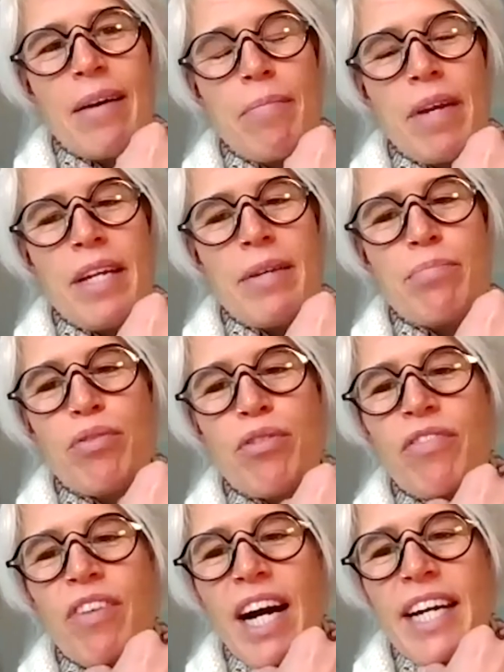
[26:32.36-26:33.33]
it
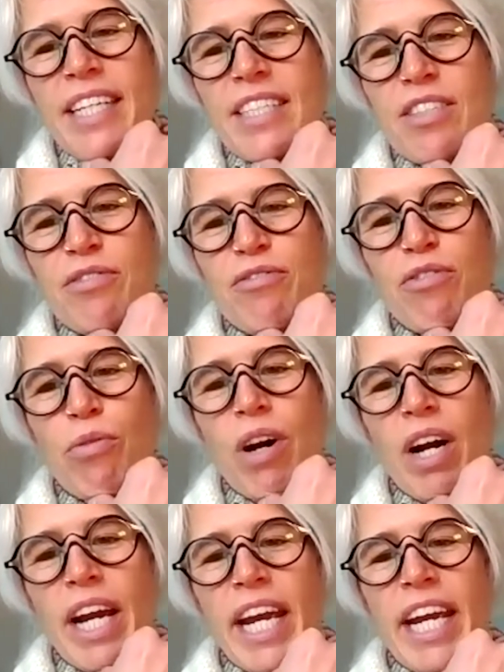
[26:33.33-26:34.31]
provides
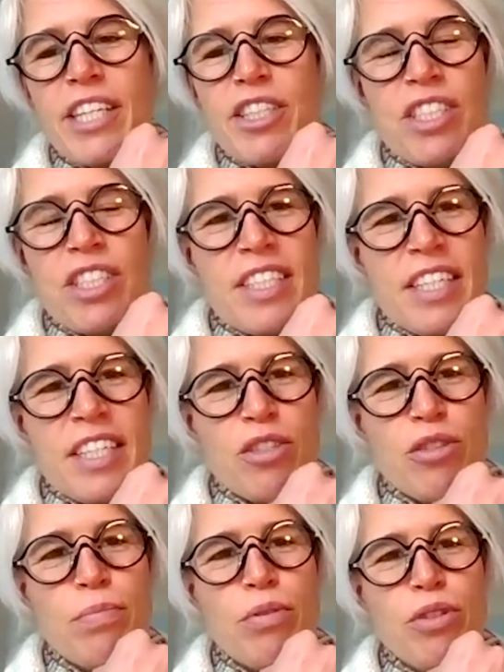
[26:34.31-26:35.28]
for agency
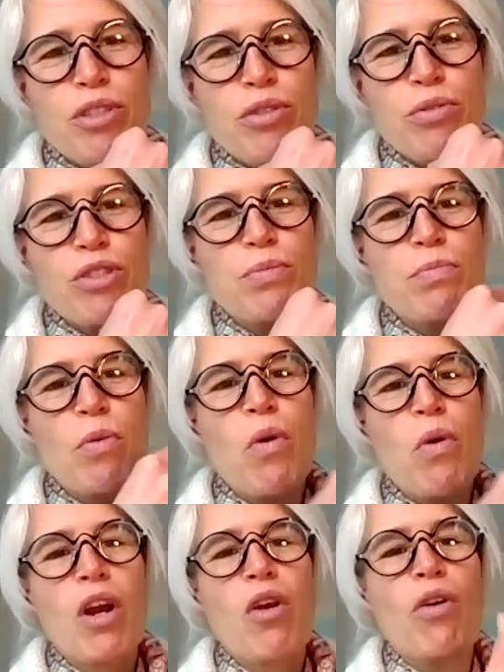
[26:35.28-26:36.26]
to produce
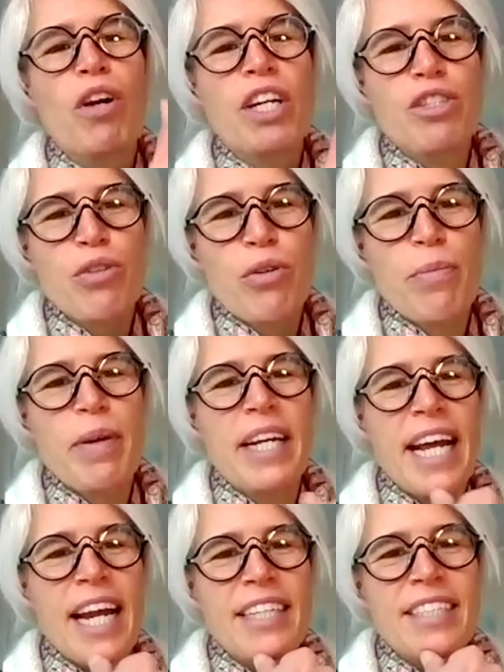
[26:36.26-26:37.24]
more longer-term
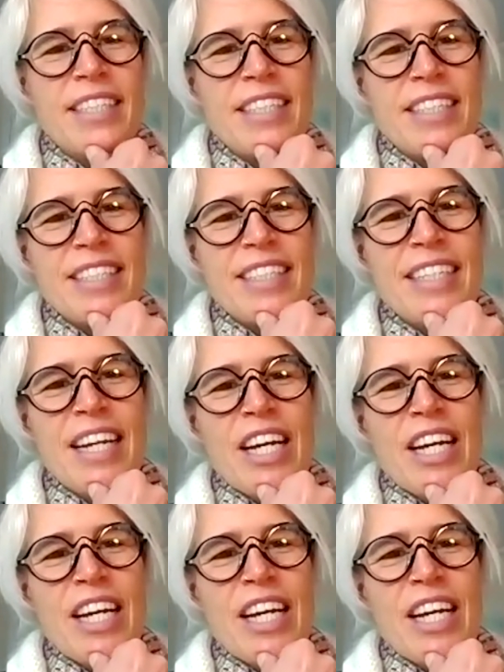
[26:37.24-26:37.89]
analysis.